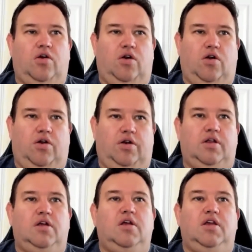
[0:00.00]
earned
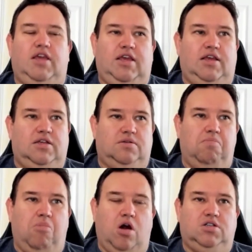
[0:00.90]
is
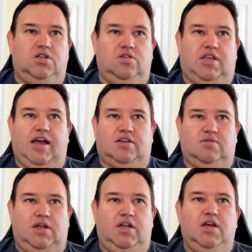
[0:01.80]
marginal tax rate.